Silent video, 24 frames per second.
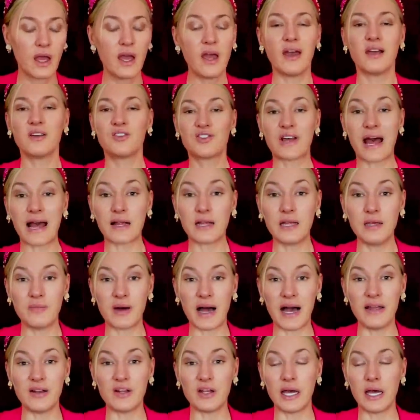Exactly,
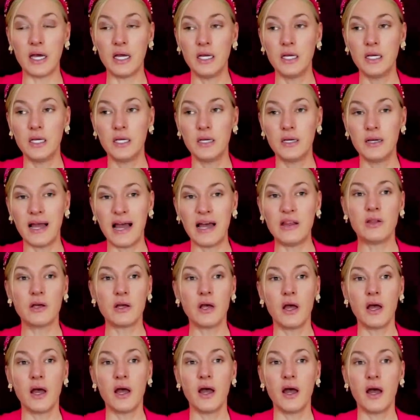my dear. And
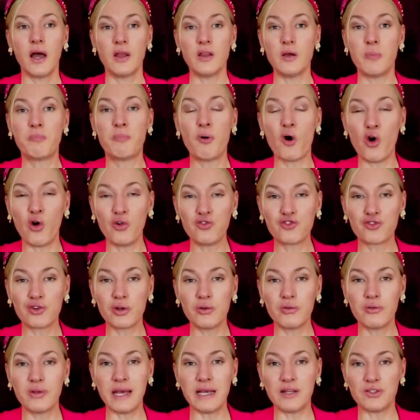the bold
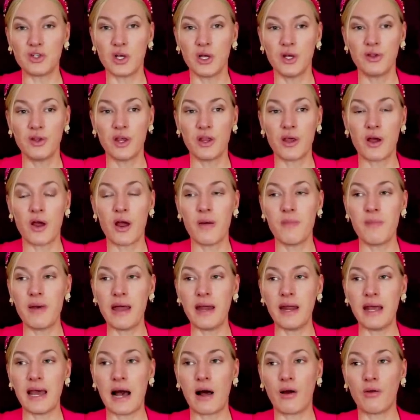truth is that there are
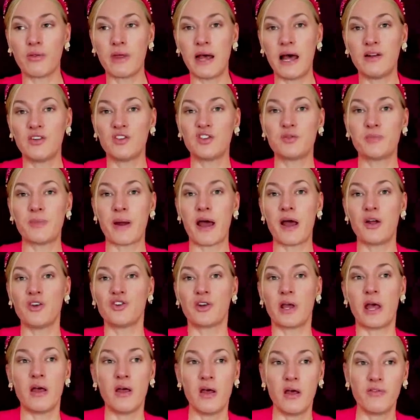many out there
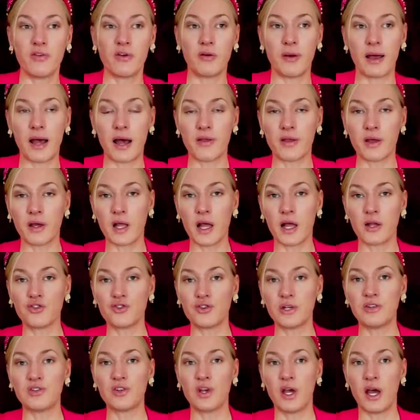disparaging it for other
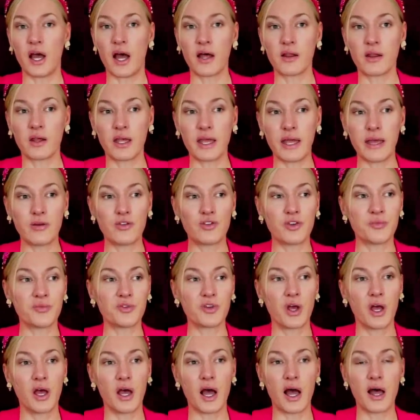countries, other
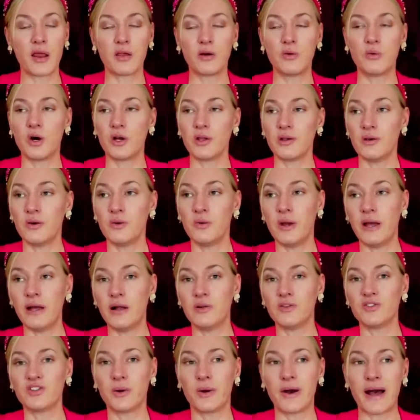kingdoms, other what you
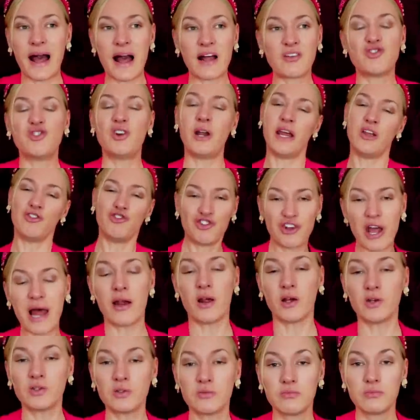wills, who are actually
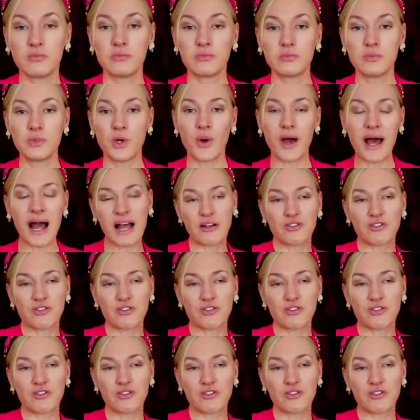jealous, of